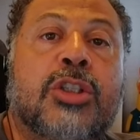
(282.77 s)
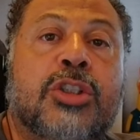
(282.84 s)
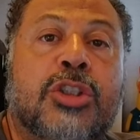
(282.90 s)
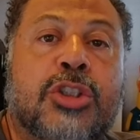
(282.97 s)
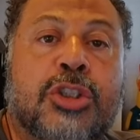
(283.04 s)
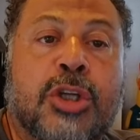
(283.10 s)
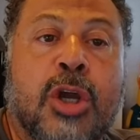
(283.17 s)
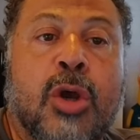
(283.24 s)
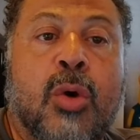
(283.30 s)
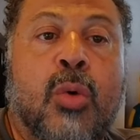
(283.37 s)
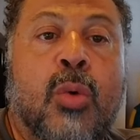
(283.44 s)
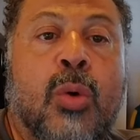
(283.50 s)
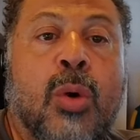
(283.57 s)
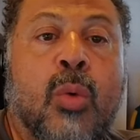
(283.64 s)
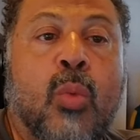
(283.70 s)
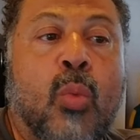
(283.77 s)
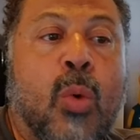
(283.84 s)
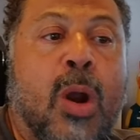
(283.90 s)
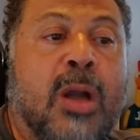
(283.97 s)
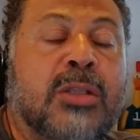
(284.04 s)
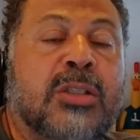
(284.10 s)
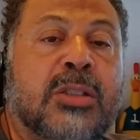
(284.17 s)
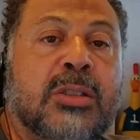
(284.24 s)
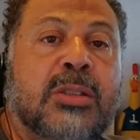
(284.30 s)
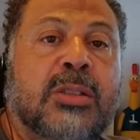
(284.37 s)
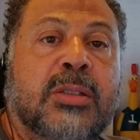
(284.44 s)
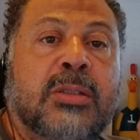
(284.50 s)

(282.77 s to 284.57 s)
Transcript: Joe Washington.